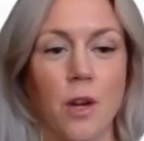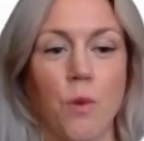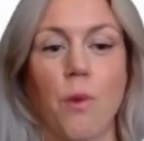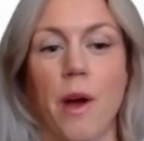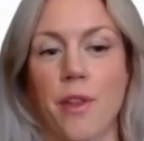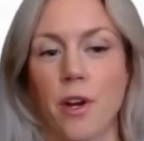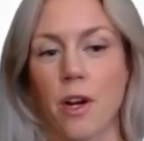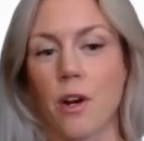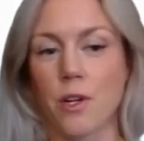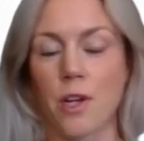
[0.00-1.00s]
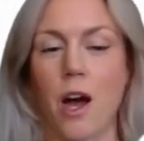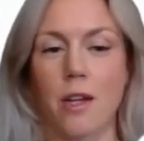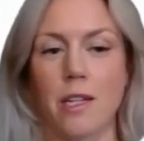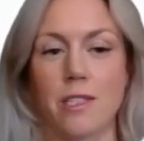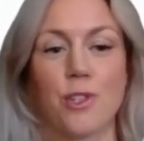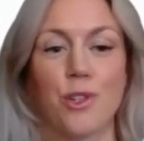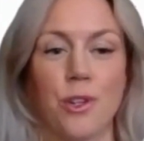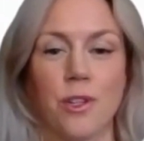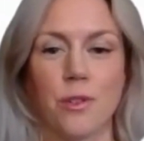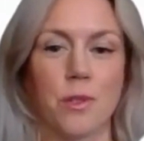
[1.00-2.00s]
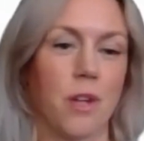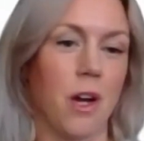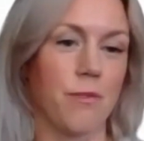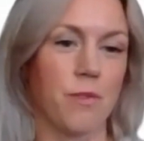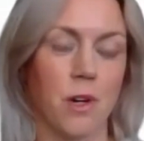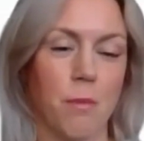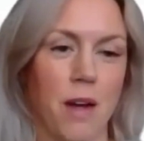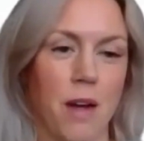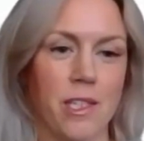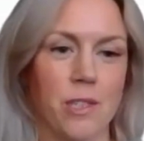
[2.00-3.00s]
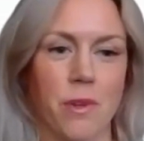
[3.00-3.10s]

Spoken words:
whether or not it's good or not for our bodies,